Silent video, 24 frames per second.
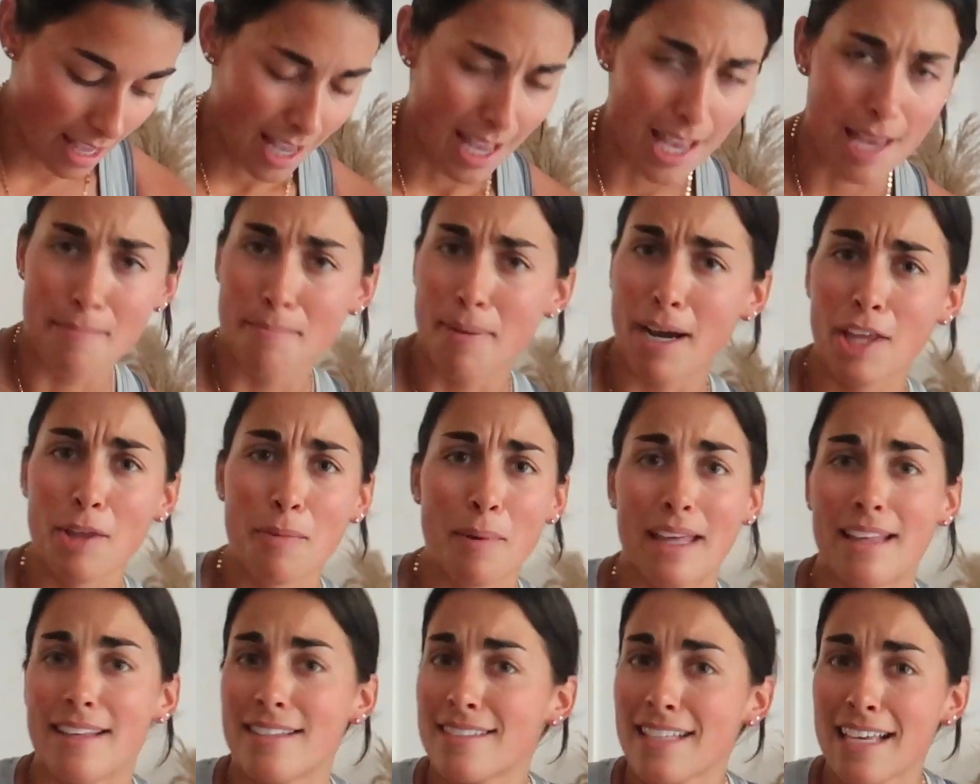And by the
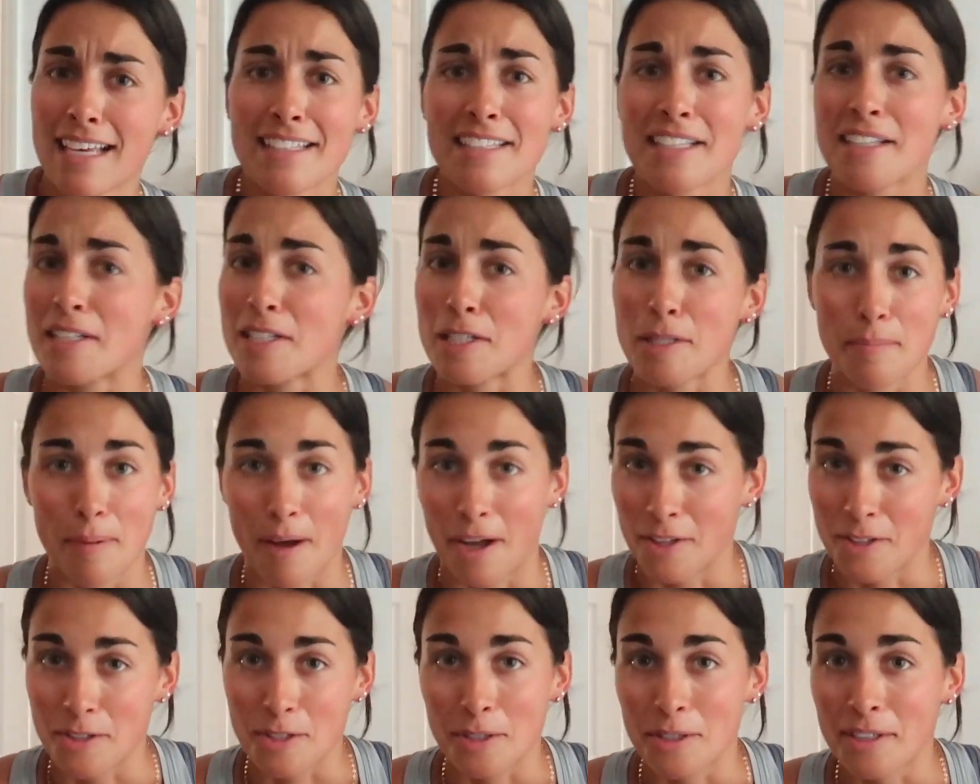way, this isn't
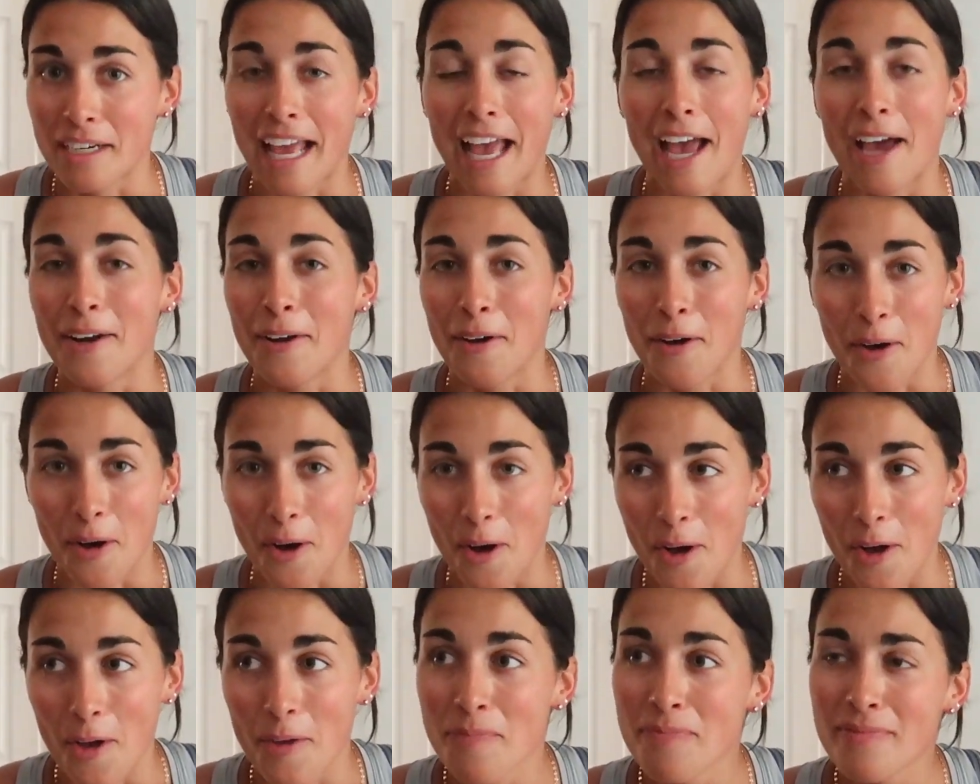sponsored at
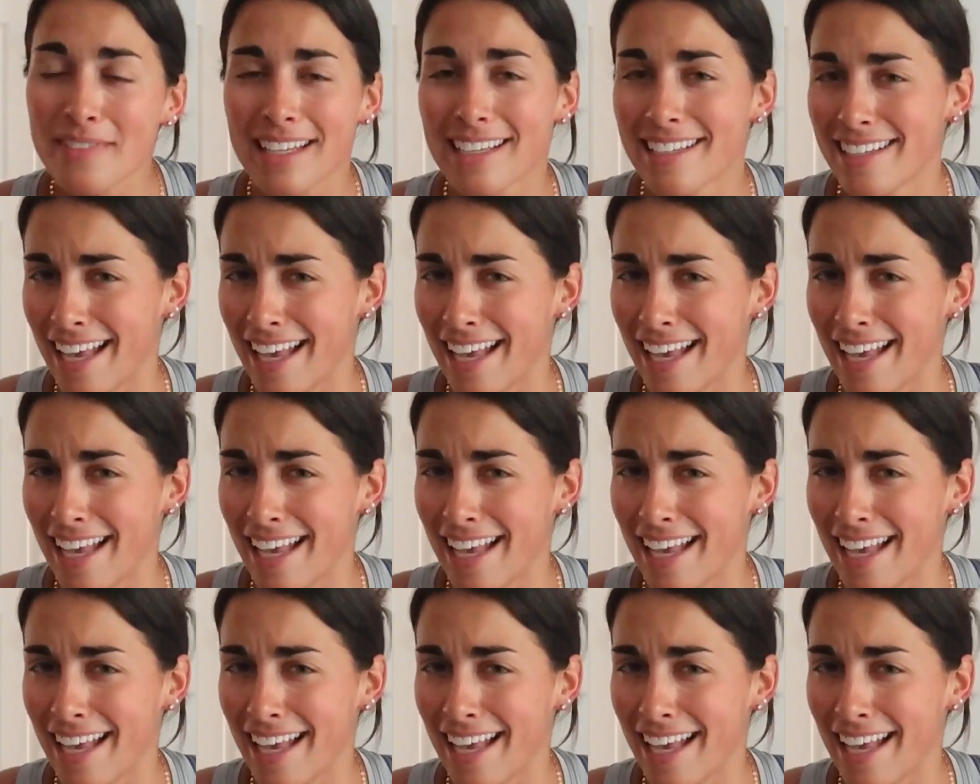all.